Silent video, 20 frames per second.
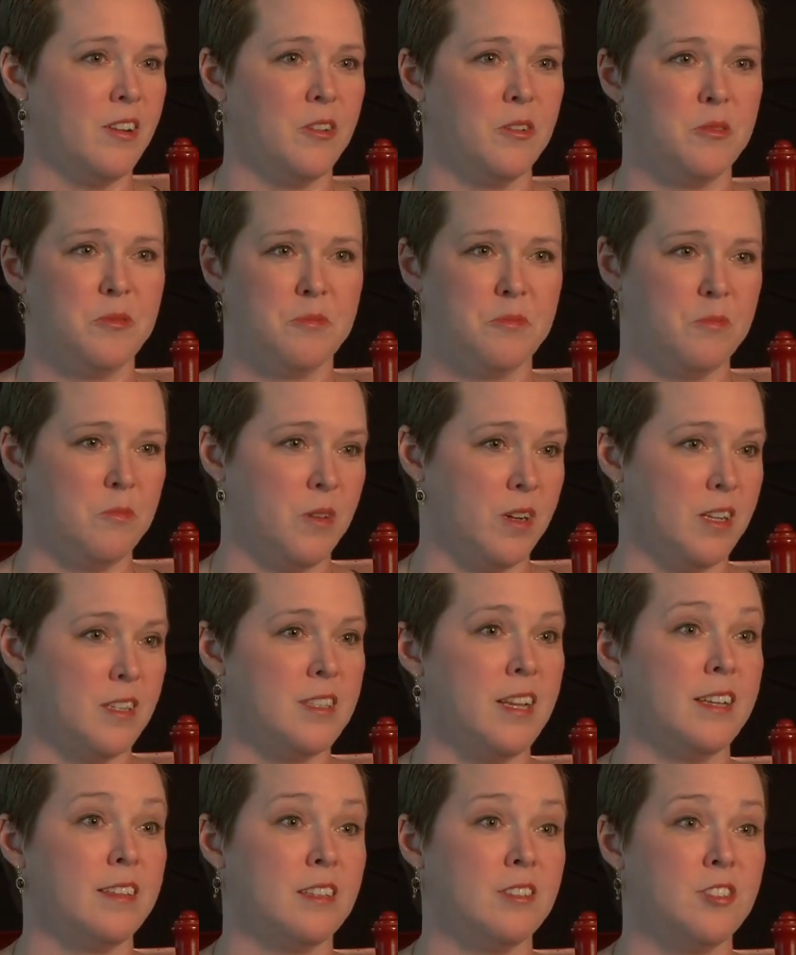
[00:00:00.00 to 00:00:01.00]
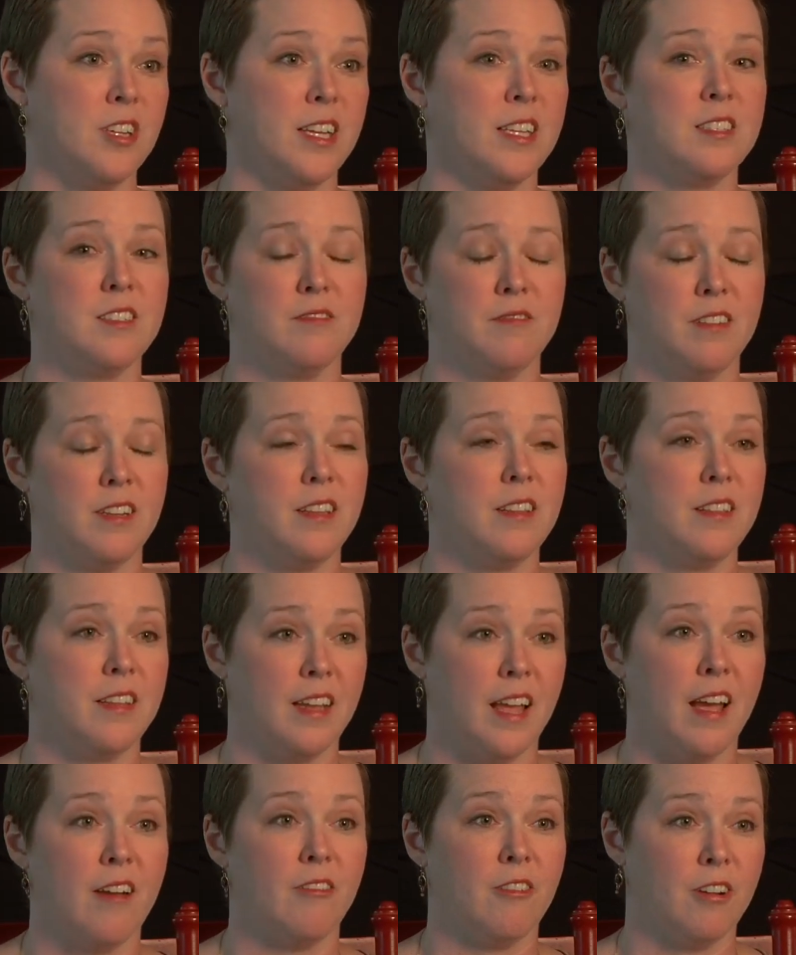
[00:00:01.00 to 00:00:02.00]
I don't want to take the chance of
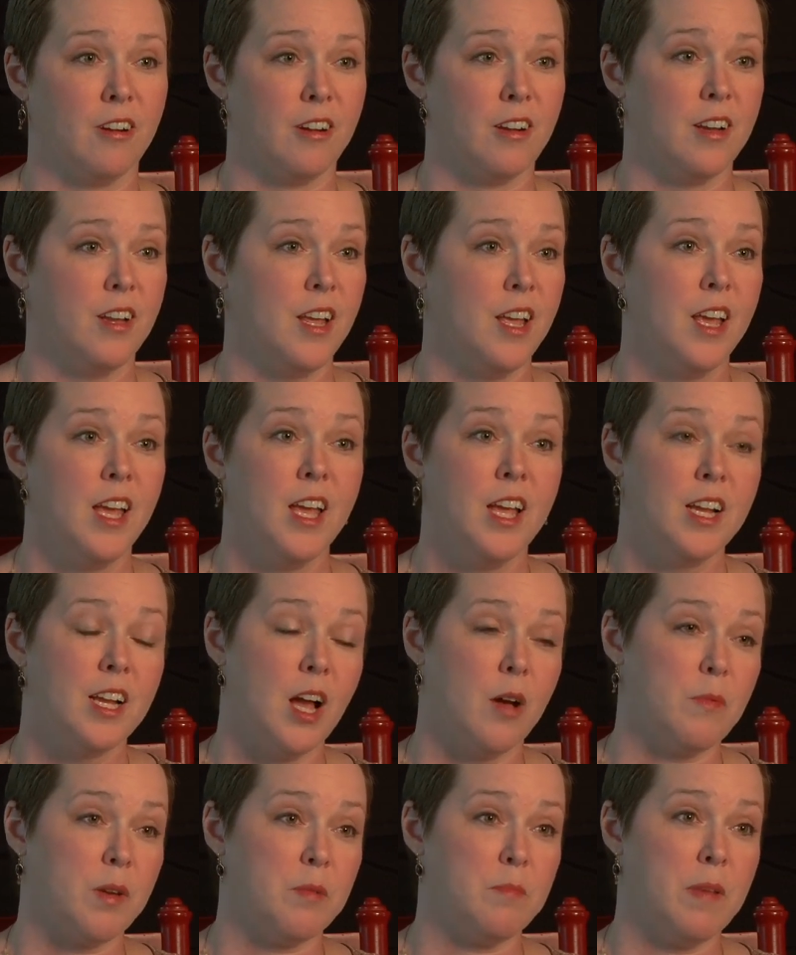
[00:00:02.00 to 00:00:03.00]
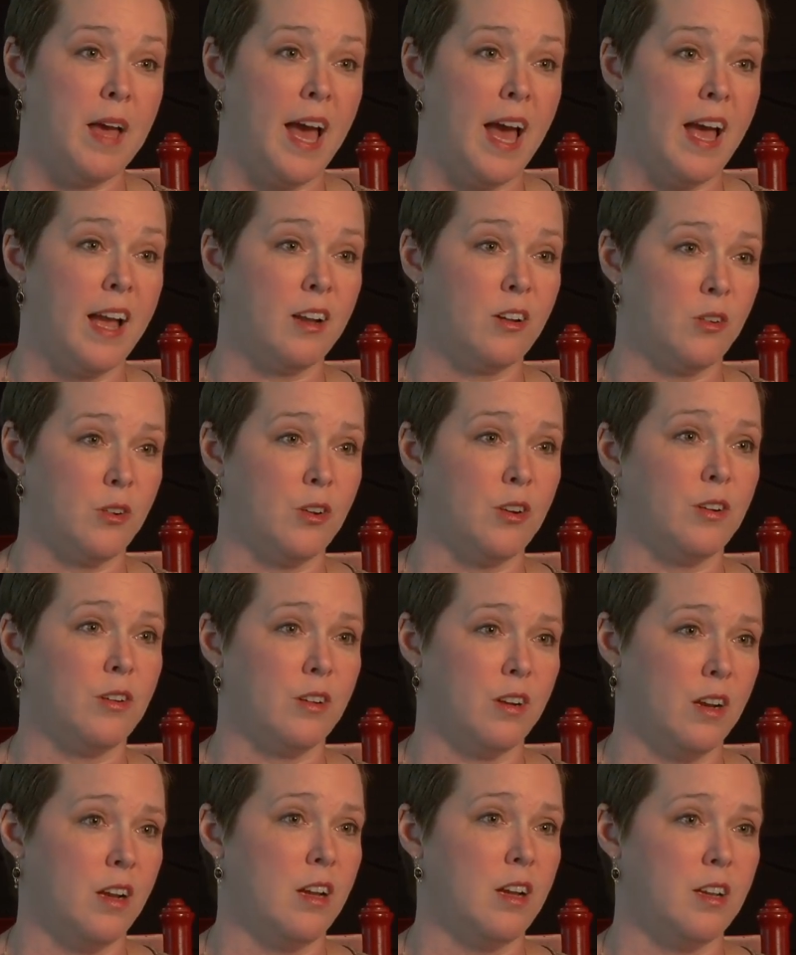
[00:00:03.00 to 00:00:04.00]
anything ever coming back
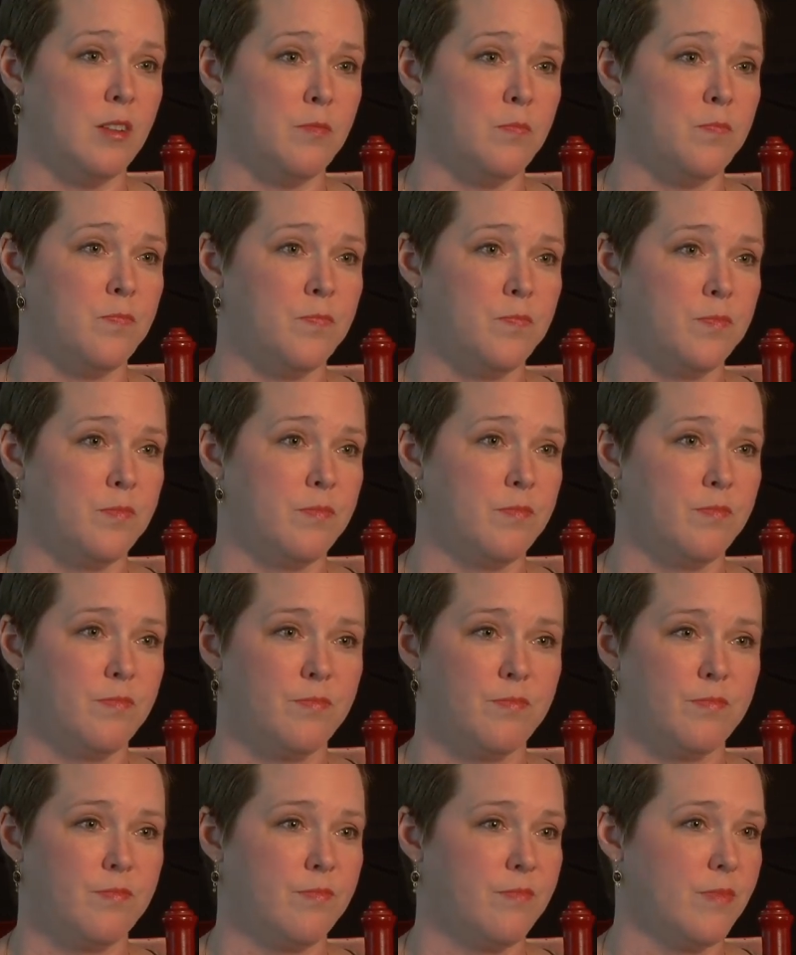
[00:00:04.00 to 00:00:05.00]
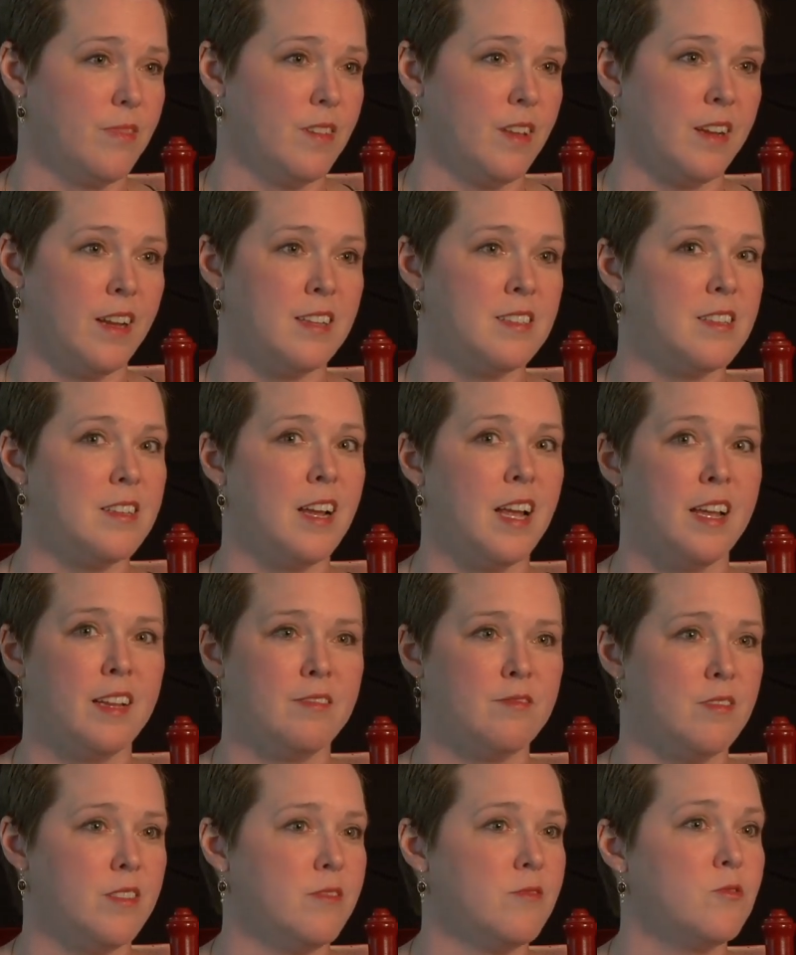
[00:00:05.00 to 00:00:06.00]
or, um, like I said,
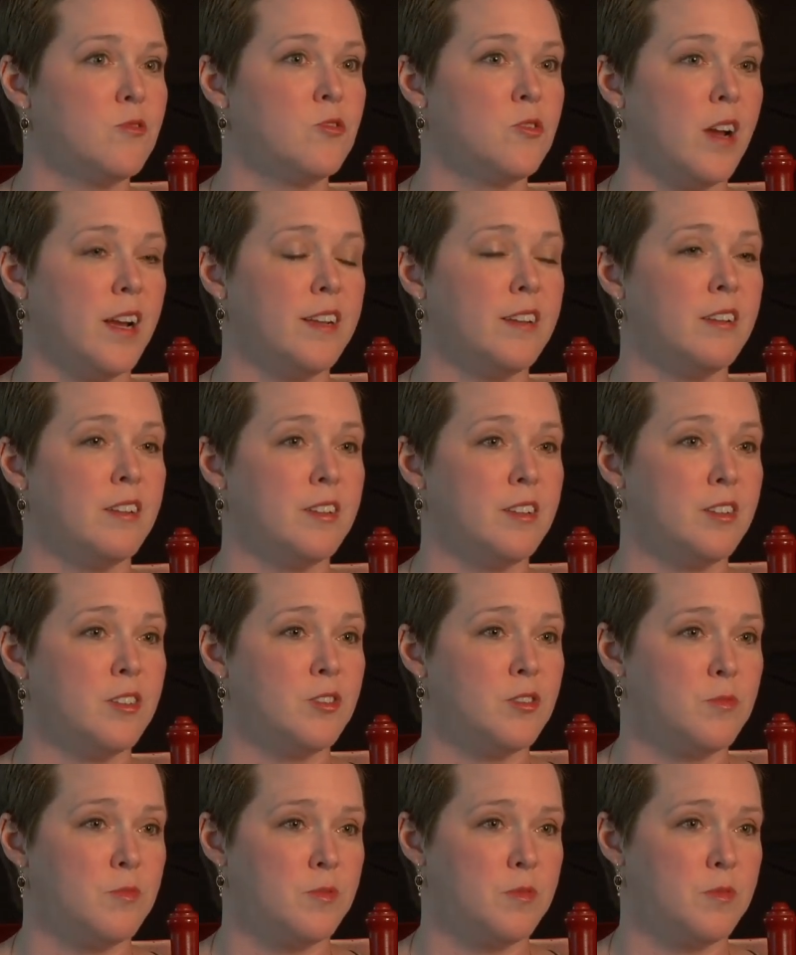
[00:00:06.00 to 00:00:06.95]
I tried to